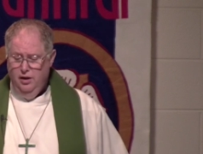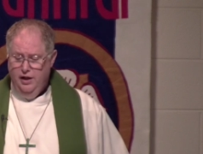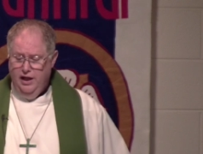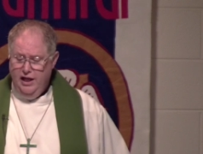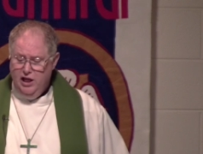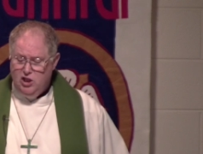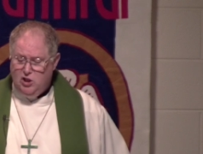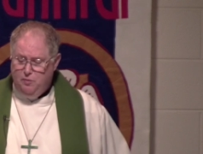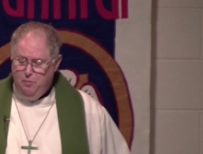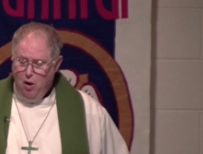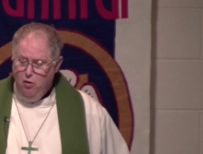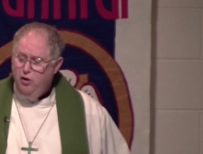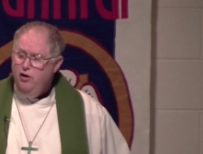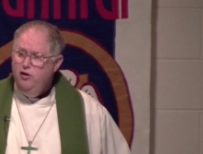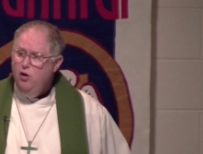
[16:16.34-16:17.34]
He has
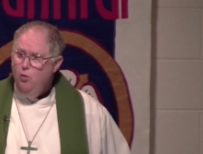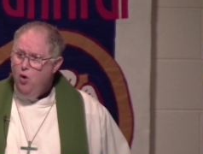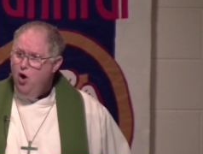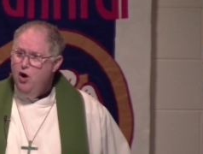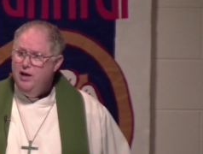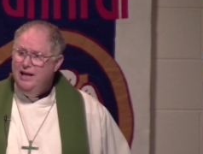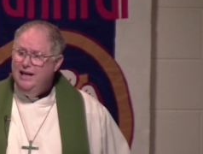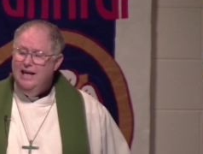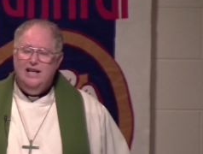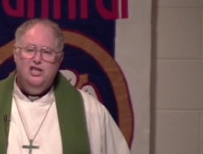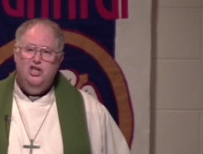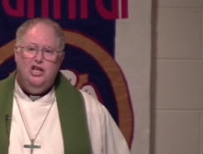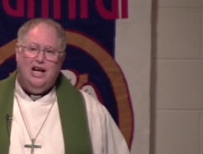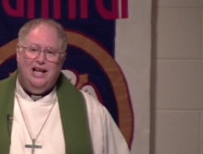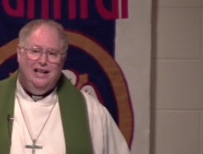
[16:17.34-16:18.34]
spoken the word and He has
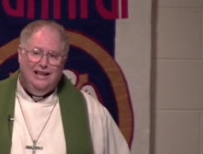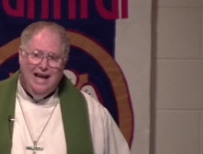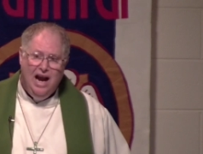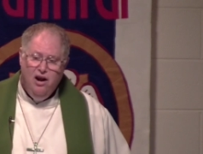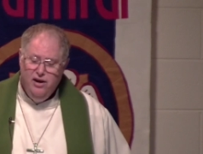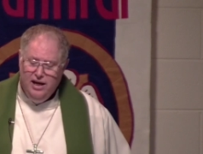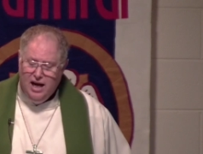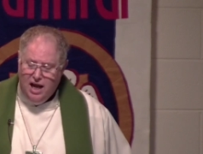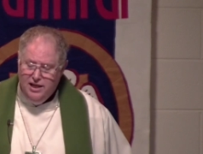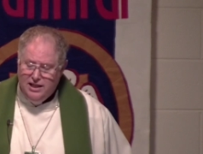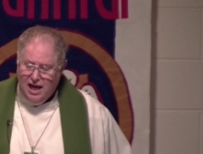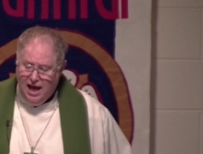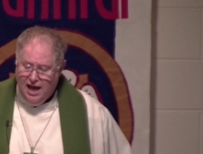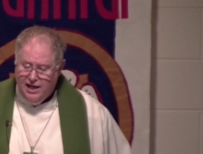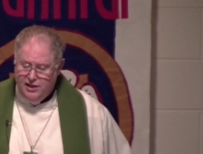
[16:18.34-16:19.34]
declared it unto
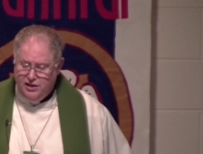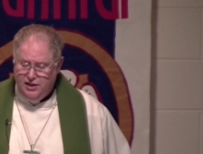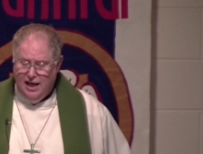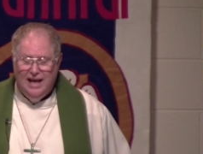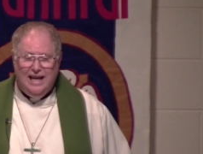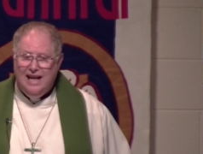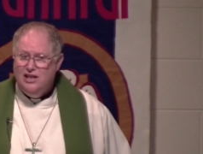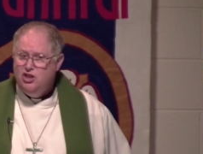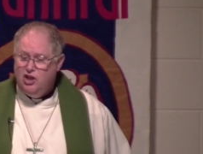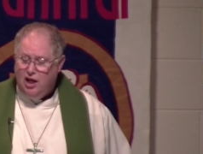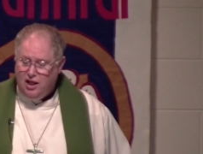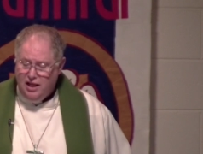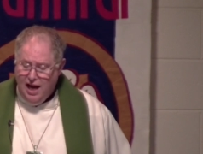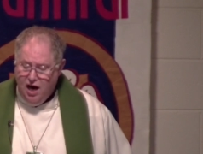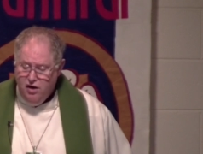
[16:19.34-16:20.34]
us, and He has
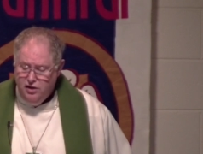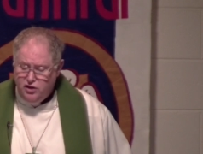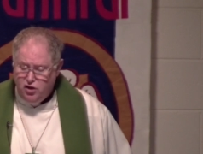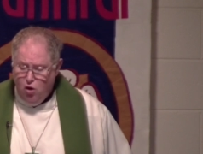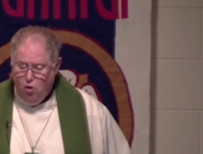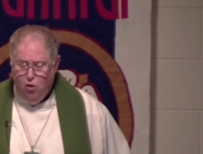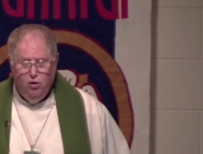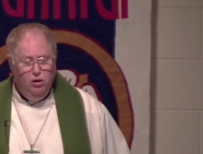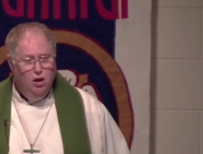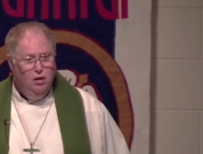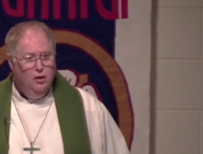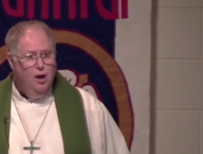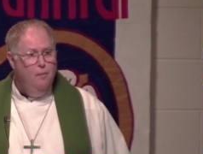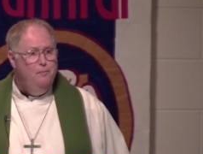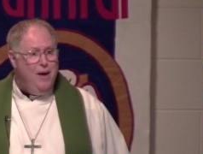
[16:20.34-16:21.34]
declared us whole
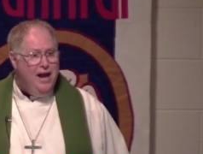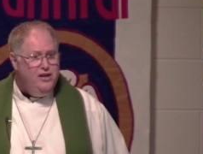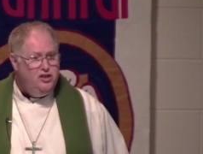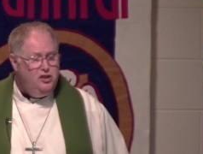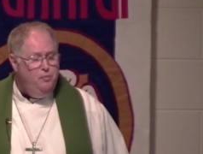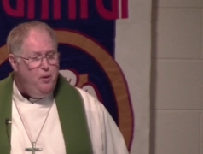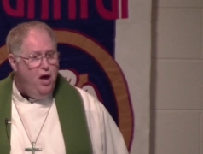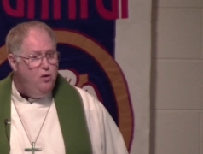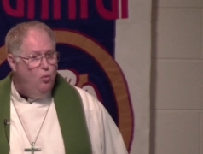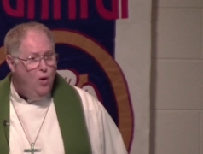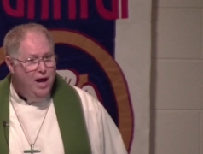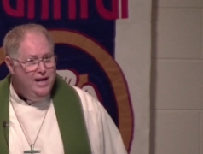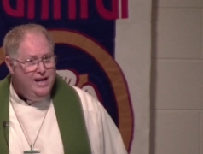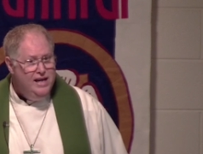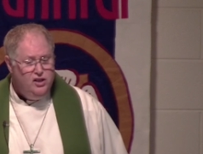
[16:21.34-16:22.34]
based upon
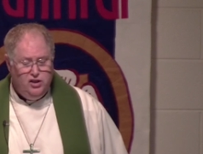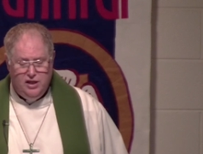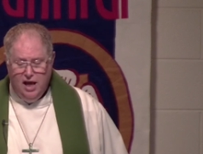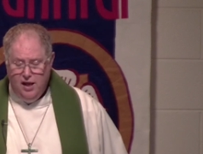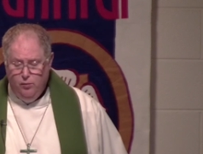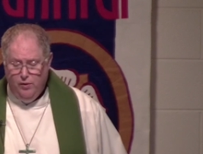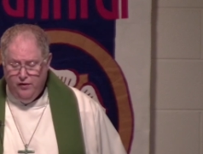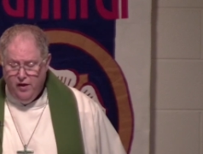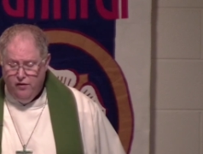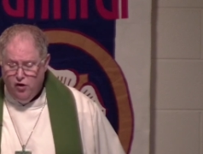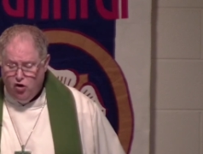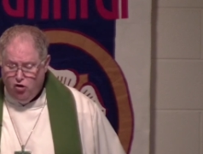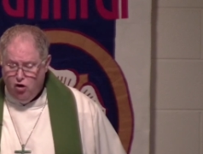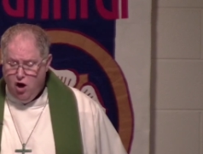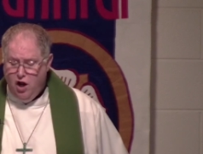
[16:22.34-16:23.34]
what He has done within the
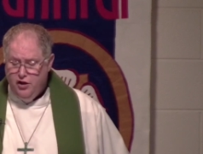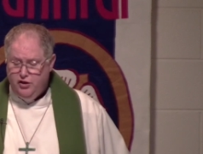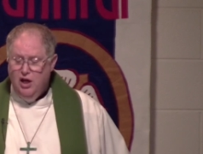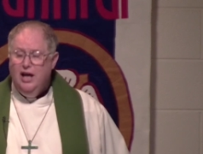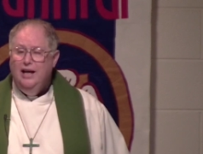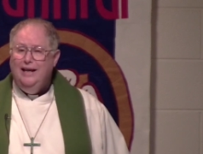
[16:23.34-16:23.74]
cross.